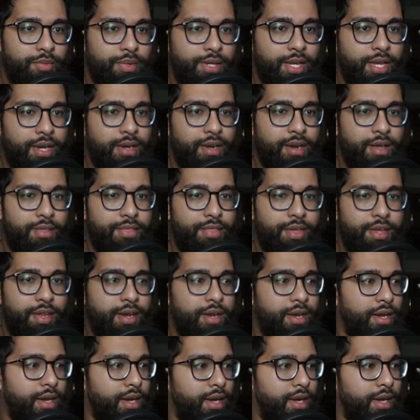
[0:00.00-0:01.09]
We get
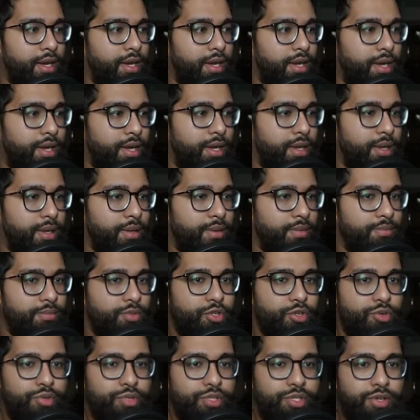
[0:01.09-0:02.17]
nothing. Um,
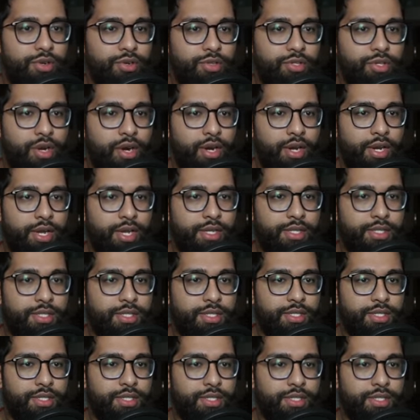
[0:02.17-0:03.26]
choose zero
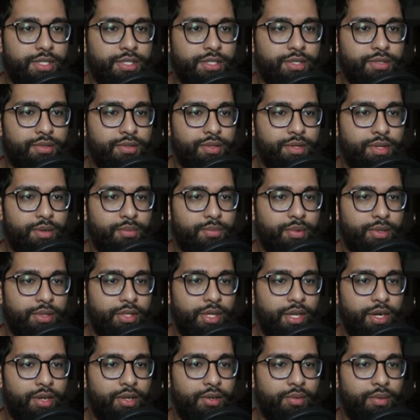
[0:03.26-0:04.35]
targets. I'm going to put
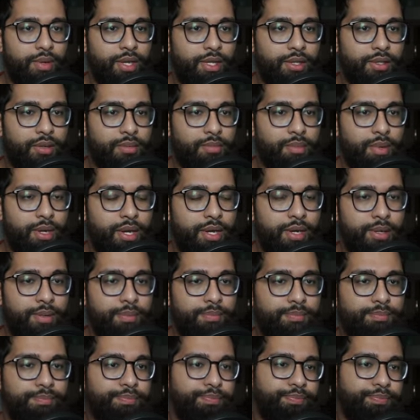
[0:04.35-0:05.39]
that all the way at the bottom.